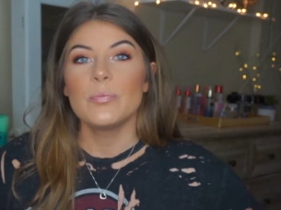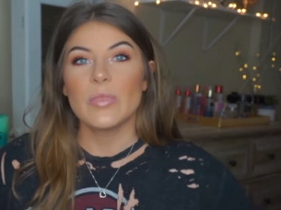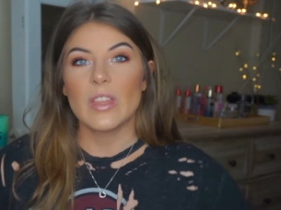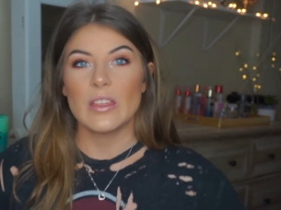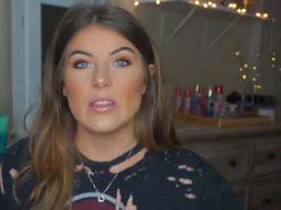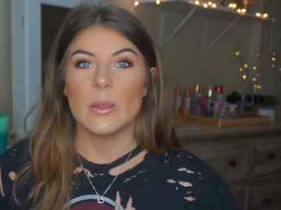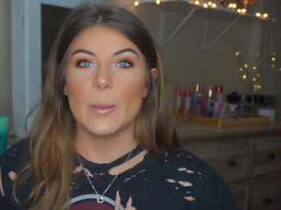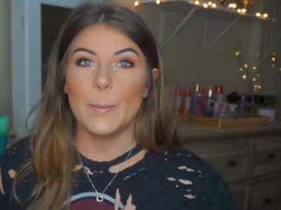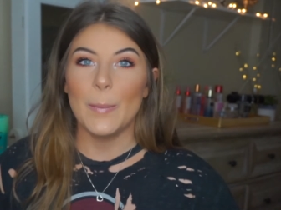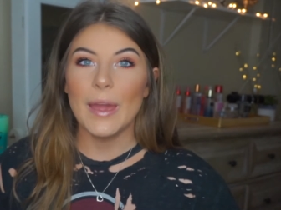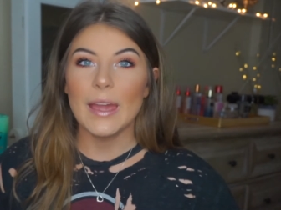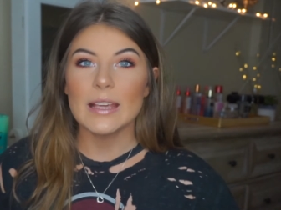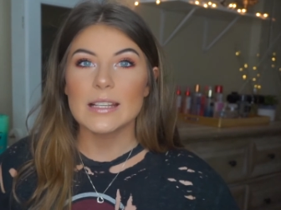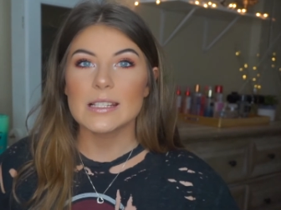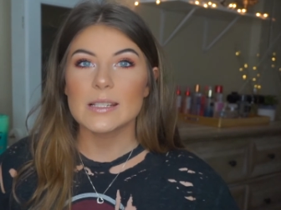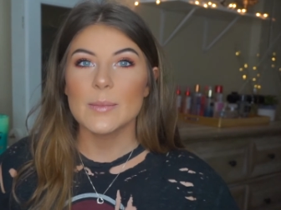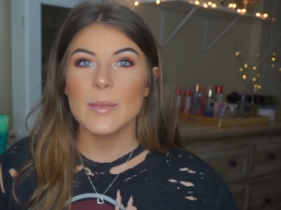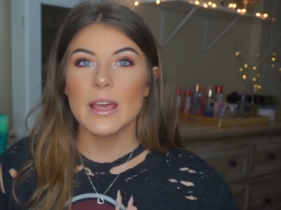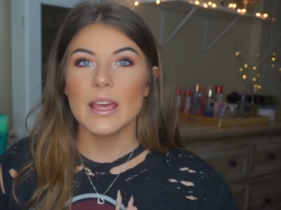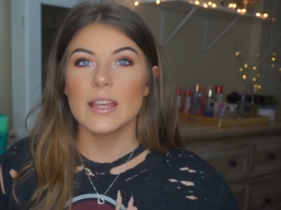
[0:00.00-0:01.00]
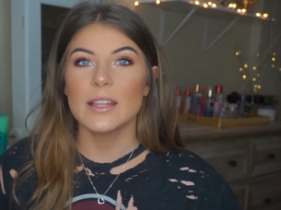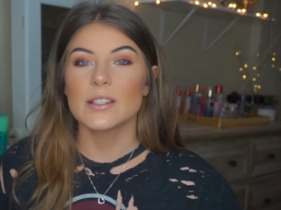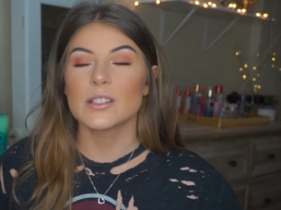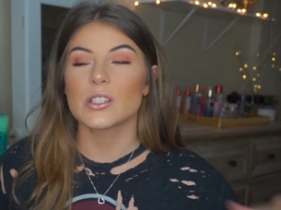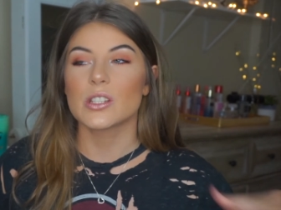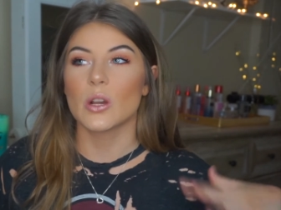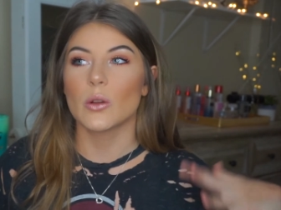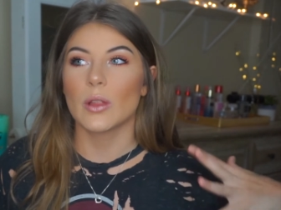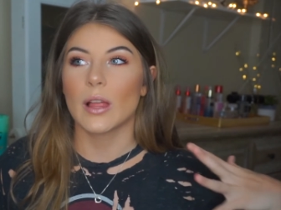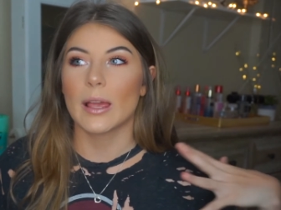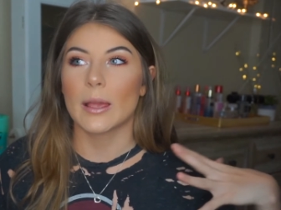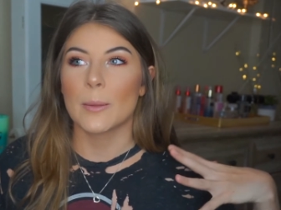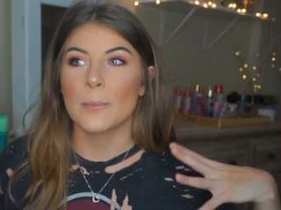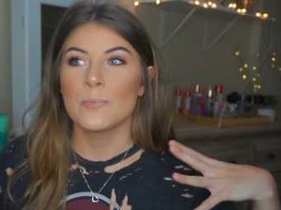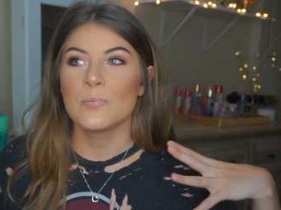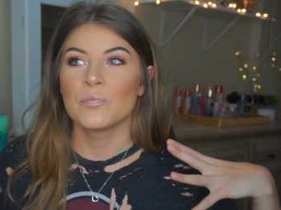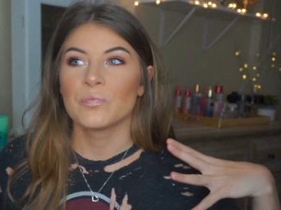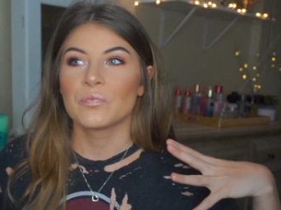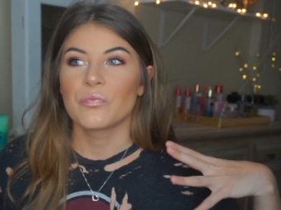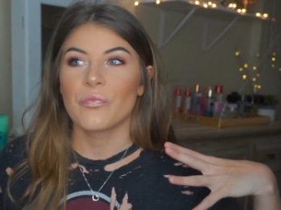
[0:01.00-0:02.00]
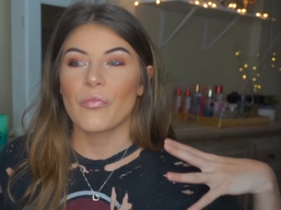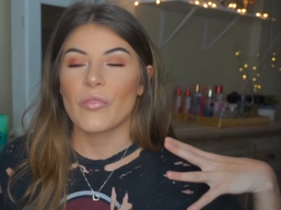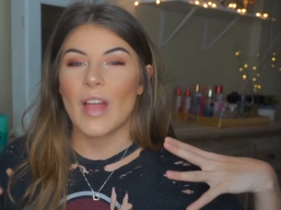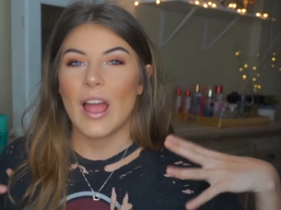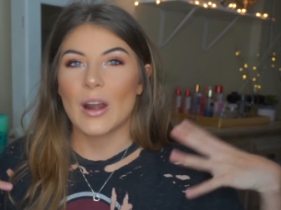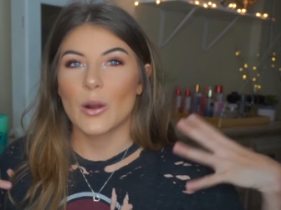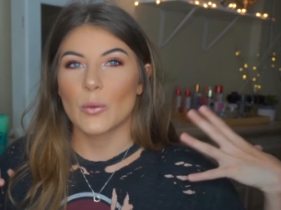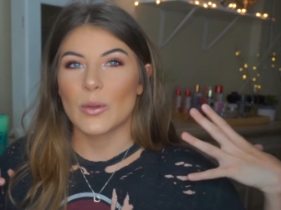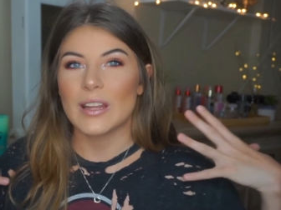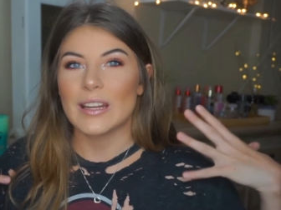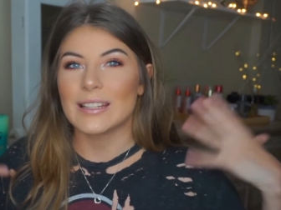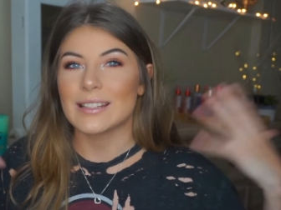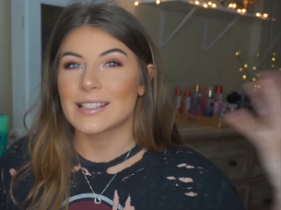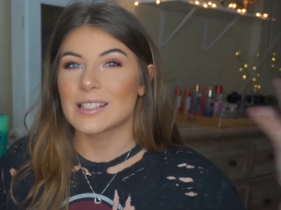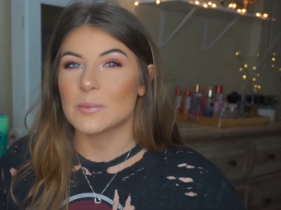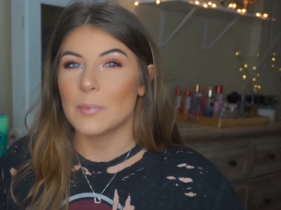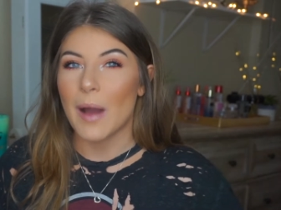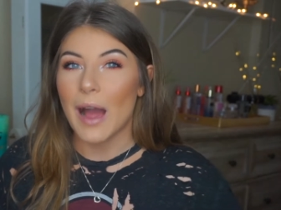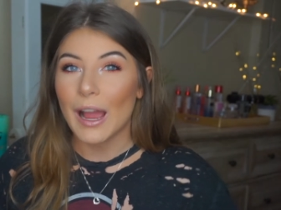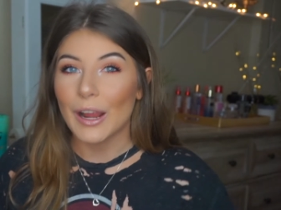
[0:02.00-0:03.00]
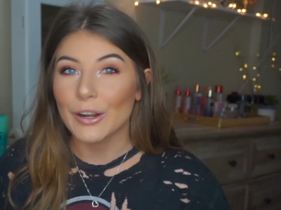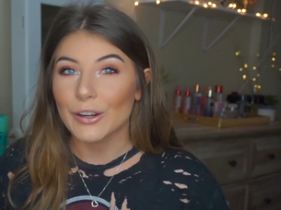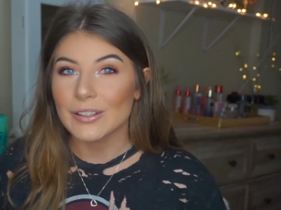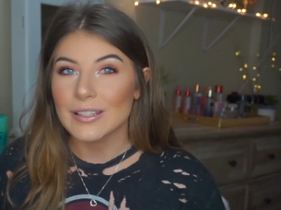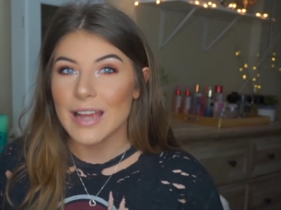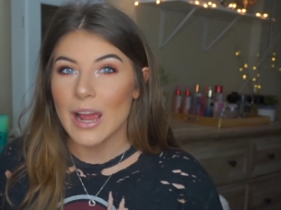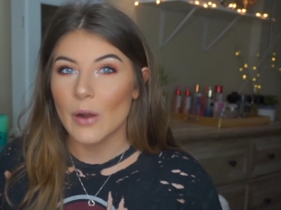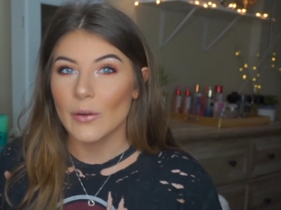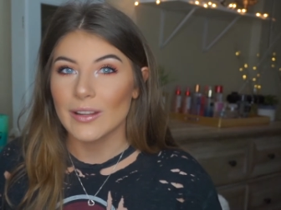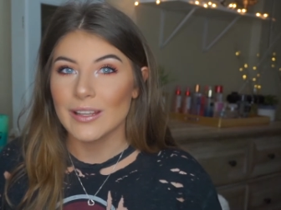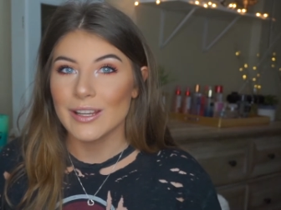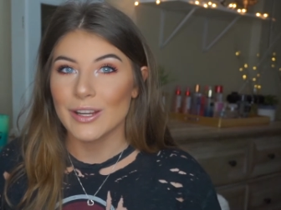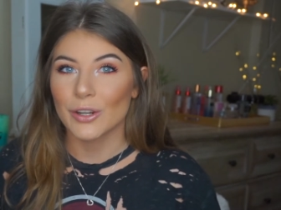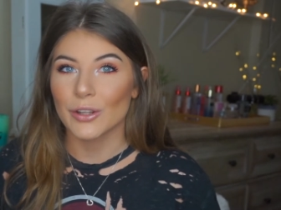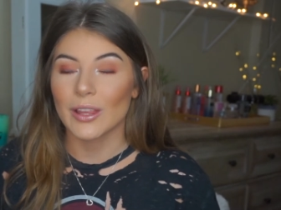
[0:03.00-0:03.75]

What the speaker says: the basement, so like I don't get inspired down here.